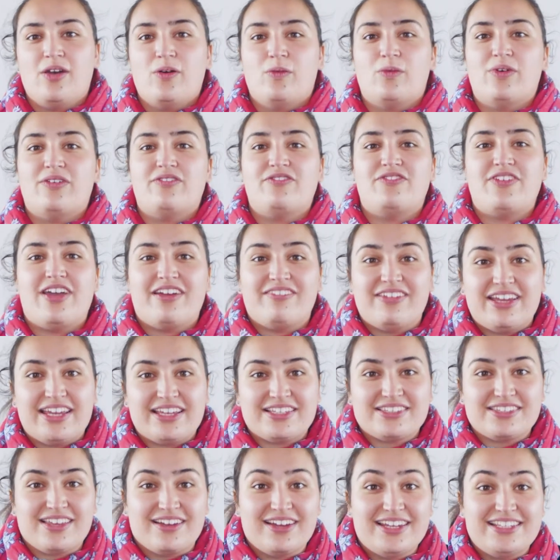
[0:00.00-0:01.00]
We're very
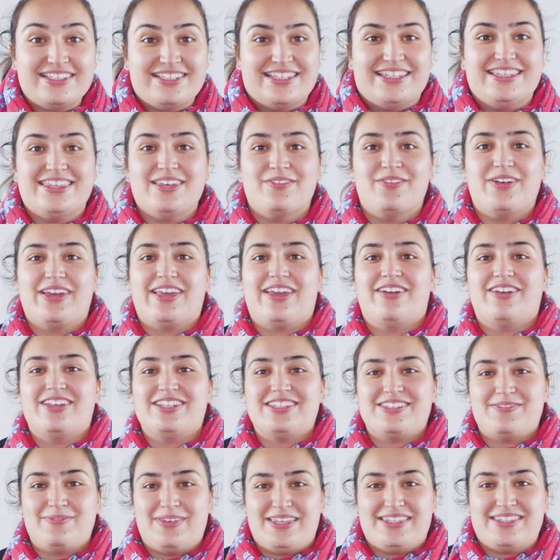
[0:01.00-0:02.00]
excited that we're
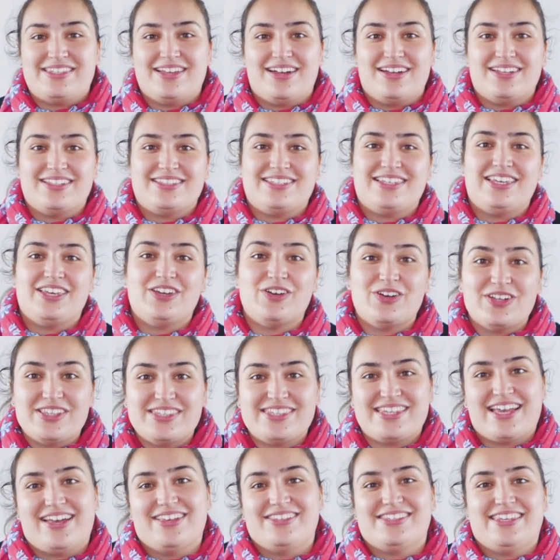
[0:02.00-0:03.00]
going to be starting
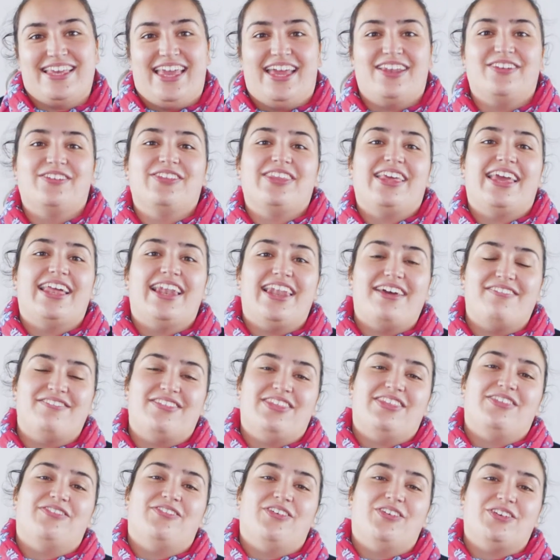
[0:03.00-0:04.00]
God's House again on the
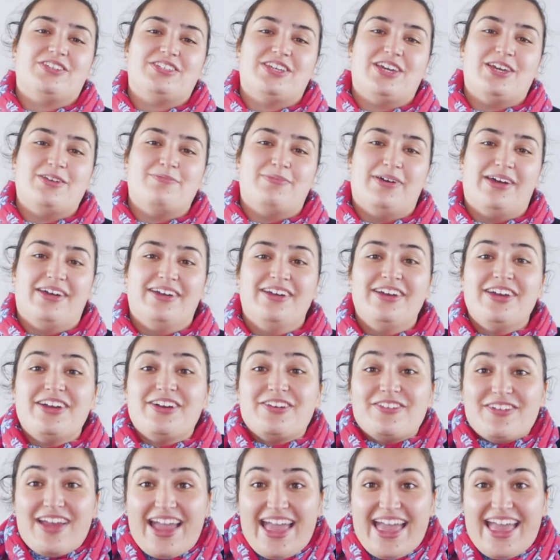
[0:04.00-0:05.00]
11th of October.
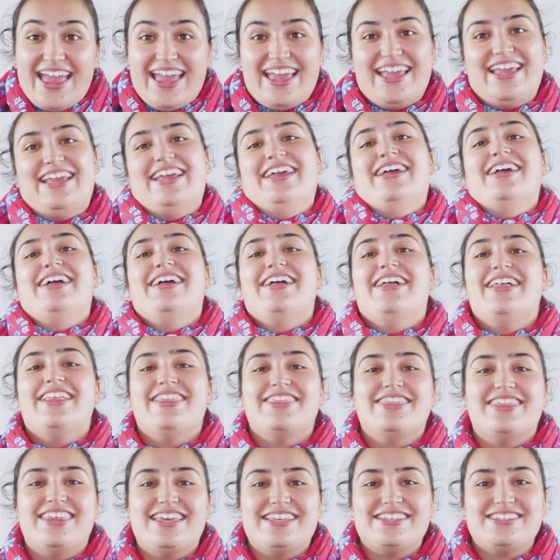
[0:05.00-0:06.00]
Hooray!
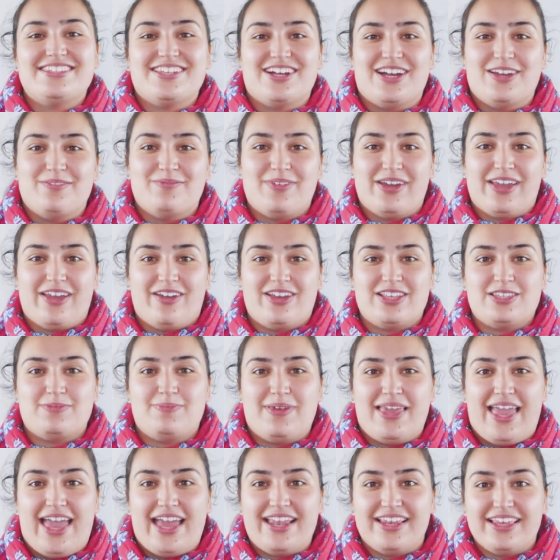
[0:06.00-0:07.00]
This time we're going to
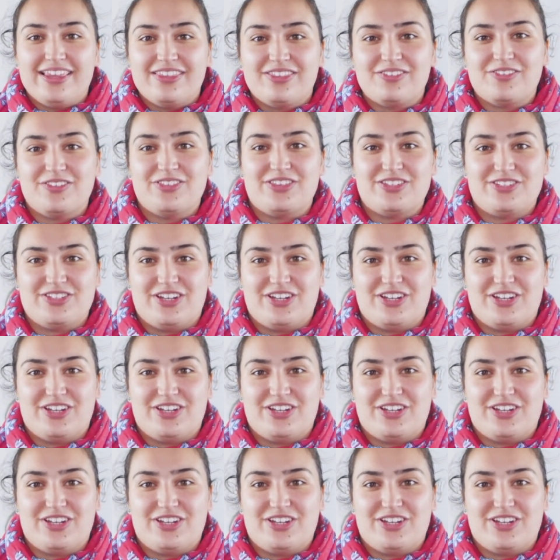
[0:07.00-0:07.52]
be heading through the